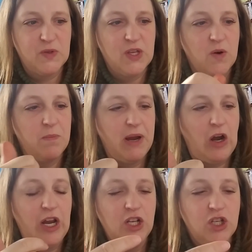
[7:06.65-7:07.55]
So
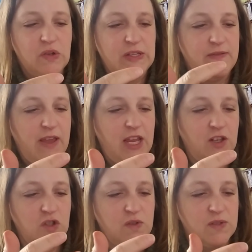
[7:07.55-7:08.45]
Mary, Joseph,
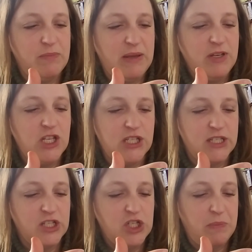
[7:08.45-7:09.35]
angels, baby
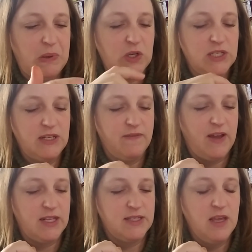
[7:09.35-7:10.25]
Jesus, shepherds,
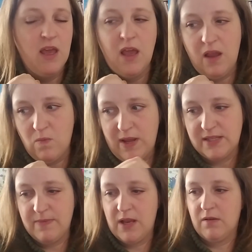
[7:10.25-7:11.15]
Nephites, and
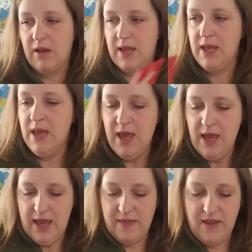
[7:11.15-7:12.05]
men. okay?
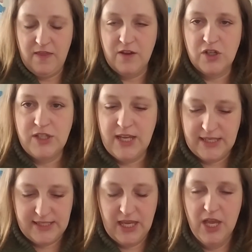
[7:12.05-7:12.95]
And then there's
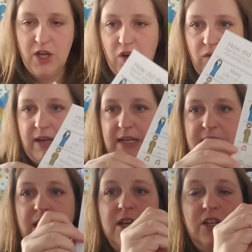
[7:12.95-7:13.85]
this great
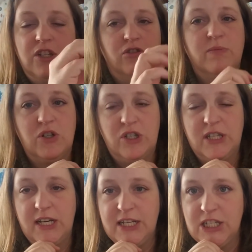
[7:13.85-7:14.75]
scripture
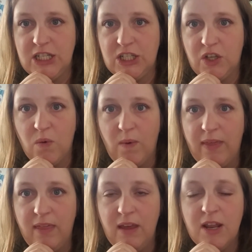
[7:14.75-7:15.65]
study sheet to go
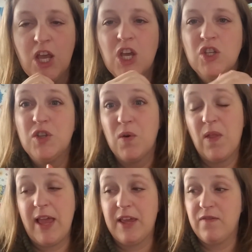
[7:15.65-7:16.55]
with it. So
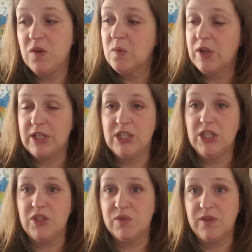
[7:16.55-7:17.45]
like if you wanted to
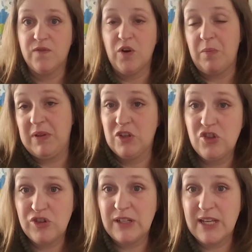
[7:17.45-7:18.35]
use it for a
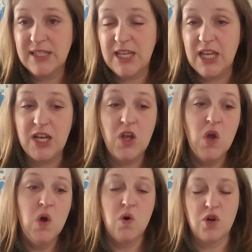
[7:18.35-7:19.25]
ministry lesson
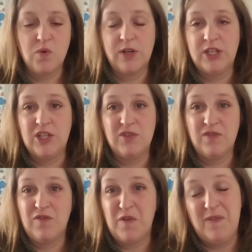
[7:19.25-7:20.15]
or you wanted to use it
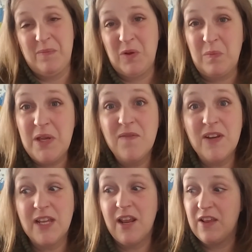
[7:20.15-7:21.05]
for a family home
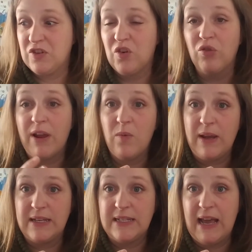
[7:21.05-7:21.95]
evening, it's a great way
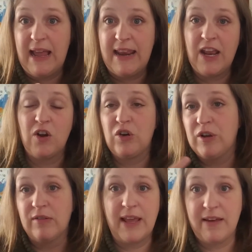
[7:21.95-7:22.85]
to tie it in
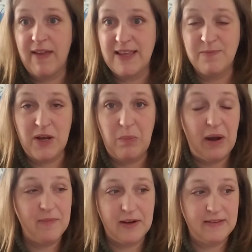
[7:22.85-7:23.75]
or like a last minute
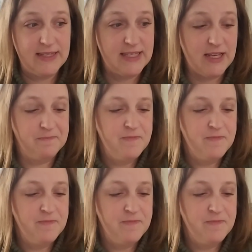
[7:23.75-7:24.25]
primary lesson.